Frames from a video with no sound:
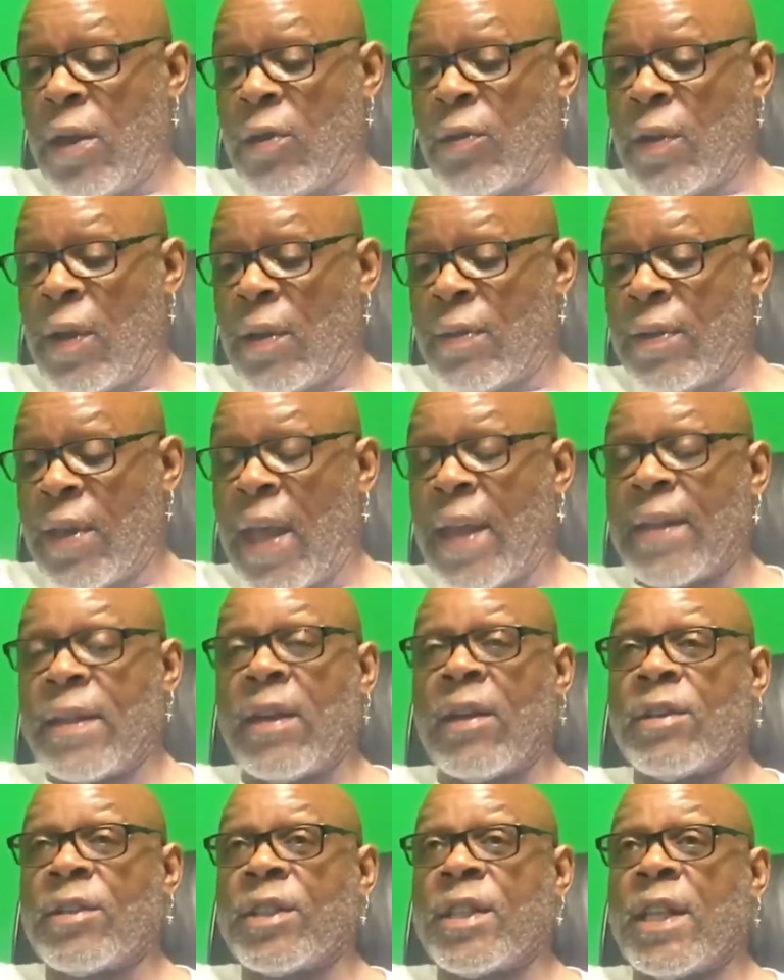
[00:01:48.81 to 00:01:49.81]
here
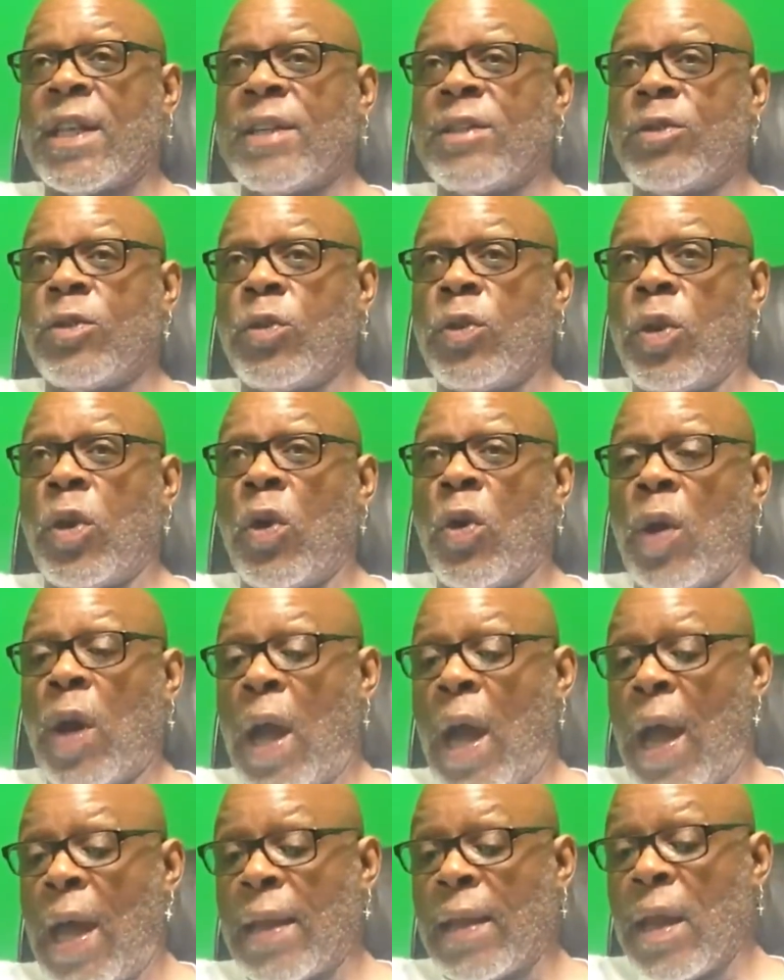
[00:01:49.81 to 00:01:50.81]
that Sling Studio
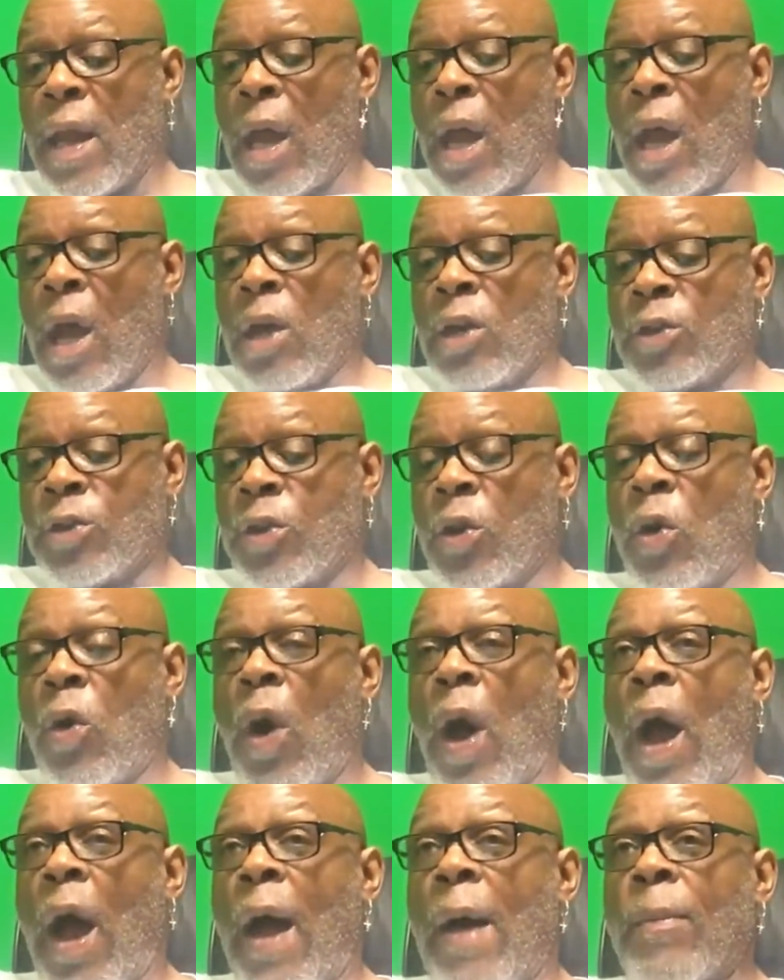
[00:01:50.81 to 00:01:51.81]
got.
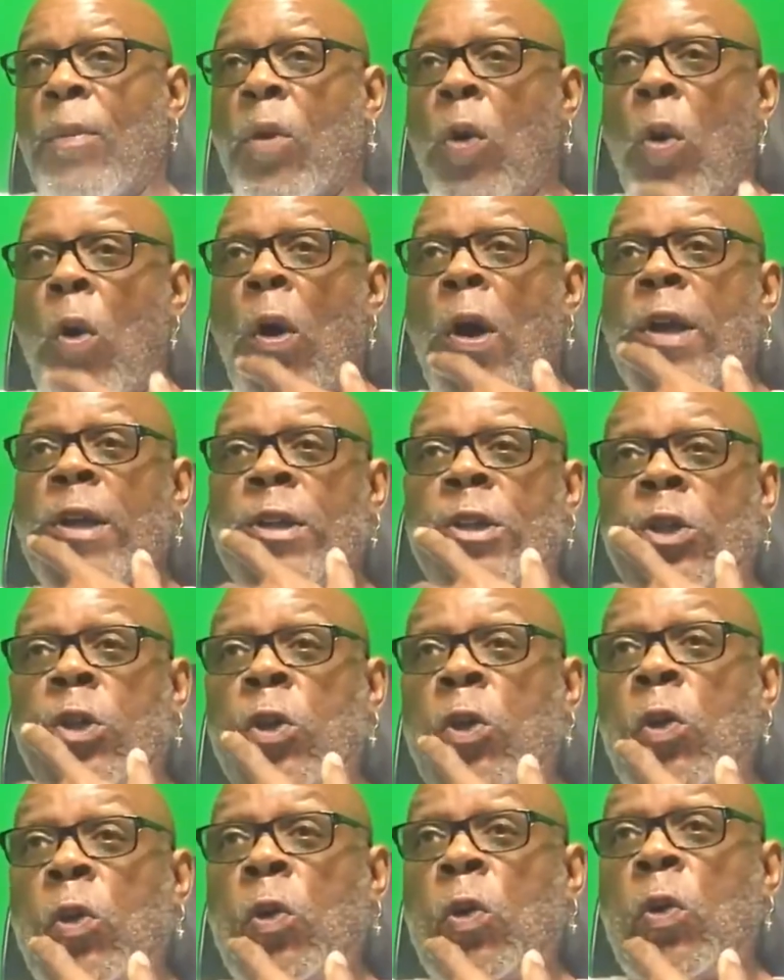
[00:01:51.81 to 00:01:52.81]
So I'm going
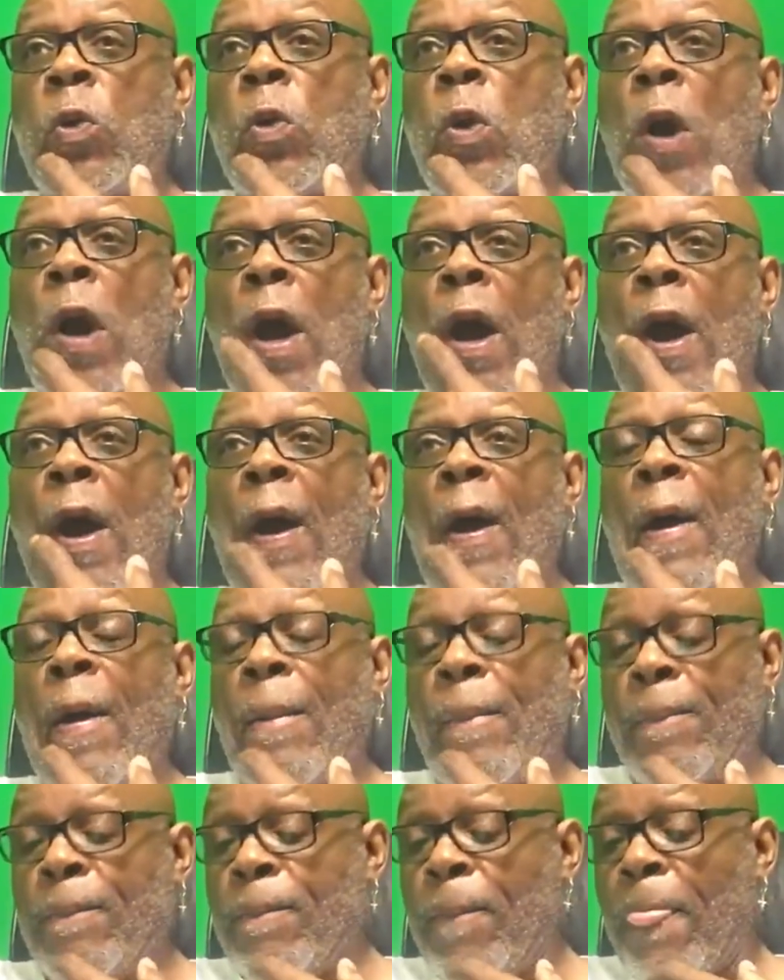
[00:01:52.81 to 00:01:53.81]
to
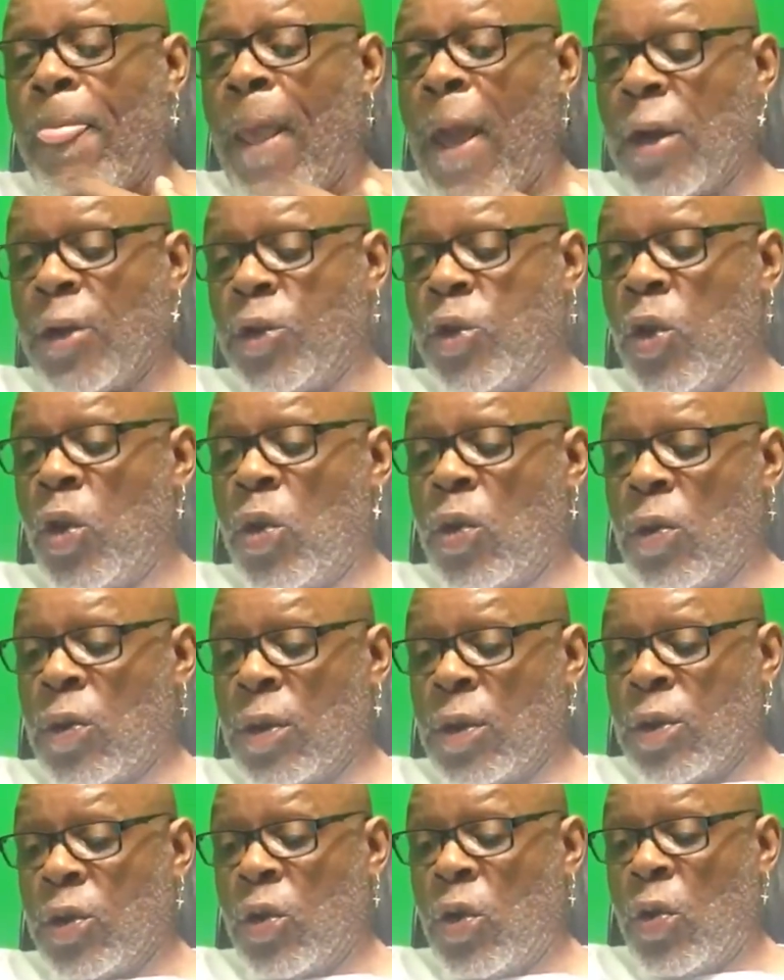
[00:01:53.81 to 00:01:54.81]

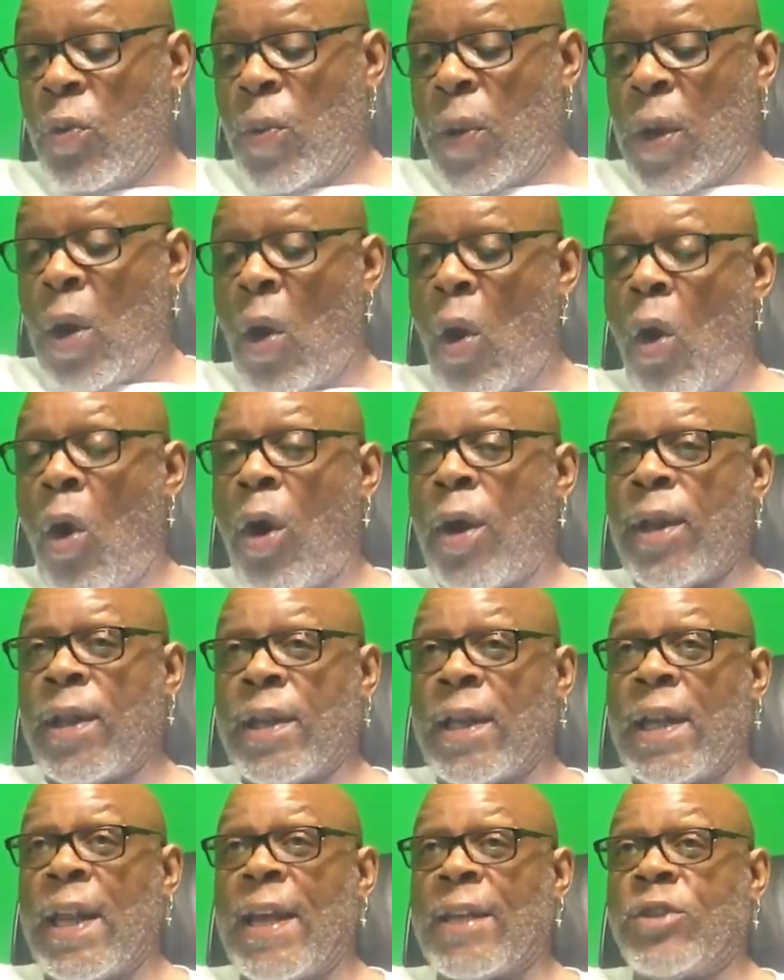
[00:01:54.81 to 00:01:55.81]
do a
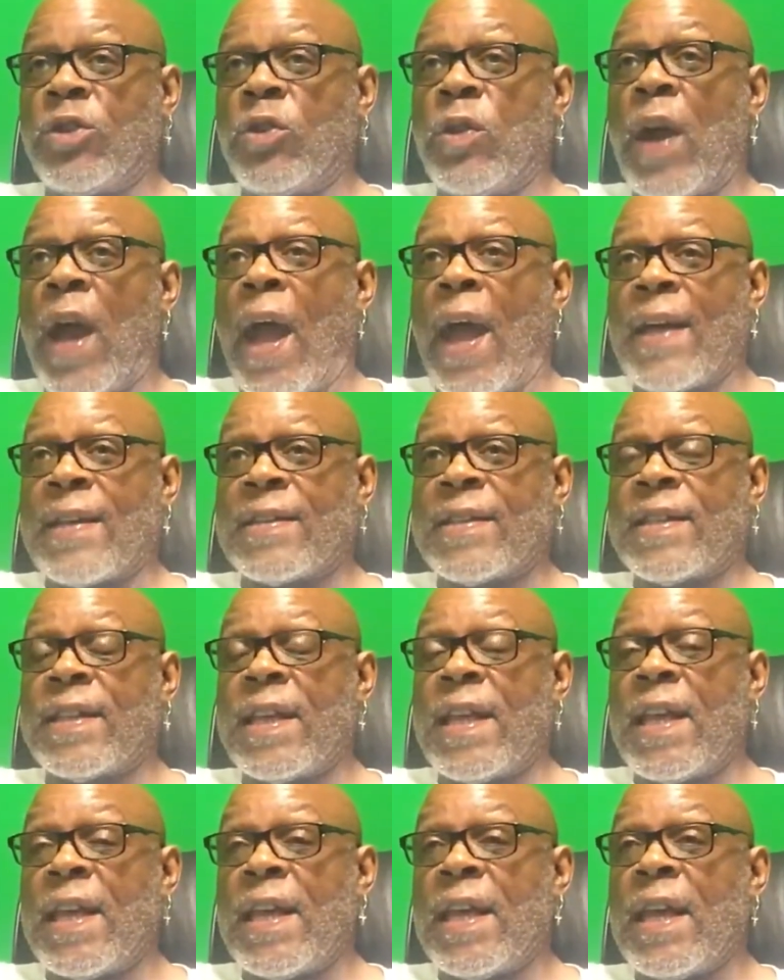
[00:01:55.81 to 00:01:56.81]
recording to let you guys
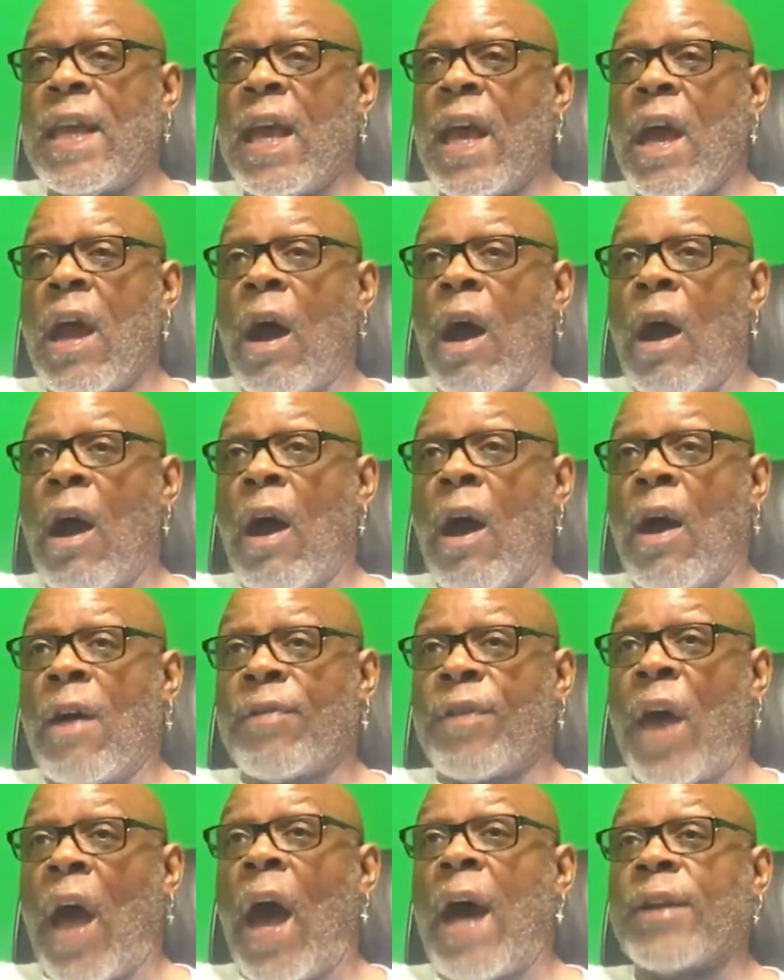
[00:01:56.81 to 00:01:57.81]
see
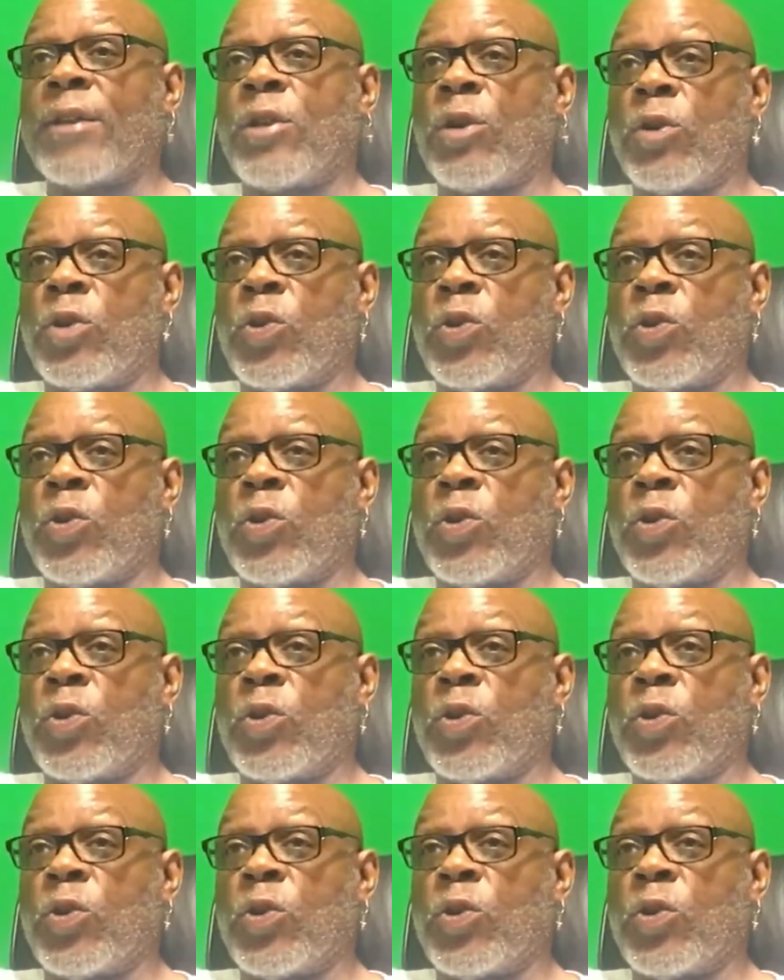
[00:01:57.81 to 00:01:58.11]
the auto